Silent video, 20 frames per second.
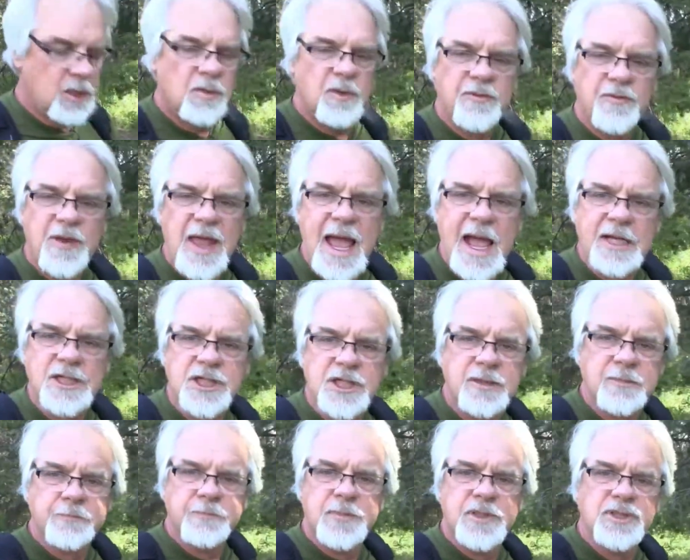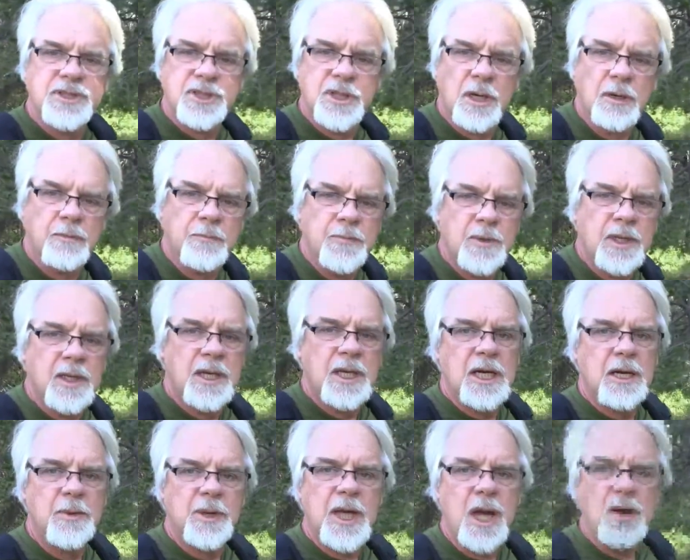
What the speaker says: with flash. So here we